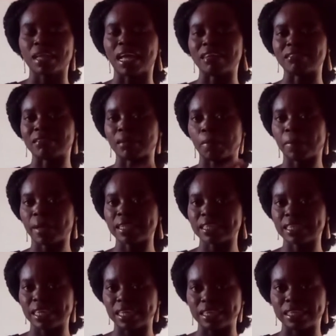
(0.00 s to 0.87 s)
as a
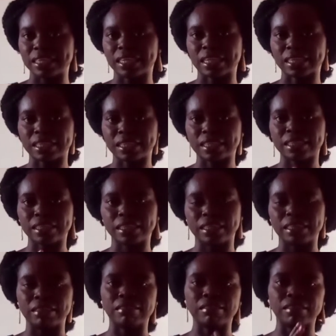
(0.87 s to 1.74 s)
pattern that
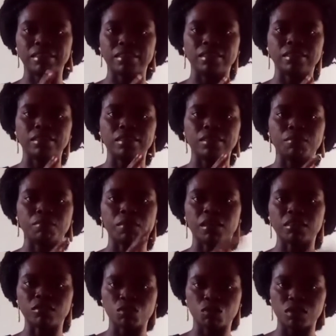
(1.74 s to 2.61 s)
is in the
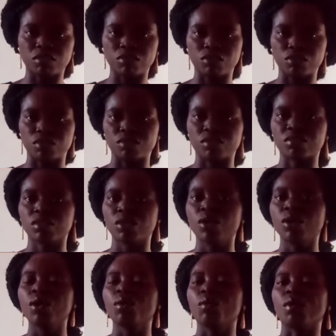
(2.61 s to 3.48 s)
past questions.
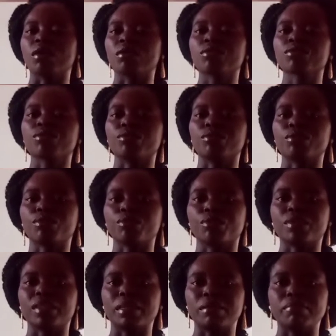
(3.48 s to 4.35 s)
We're going to go
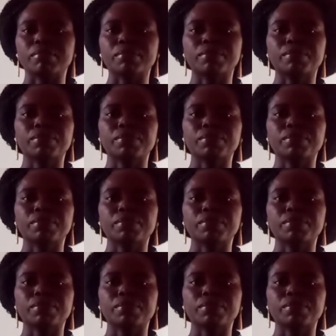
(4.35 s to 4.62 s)
through them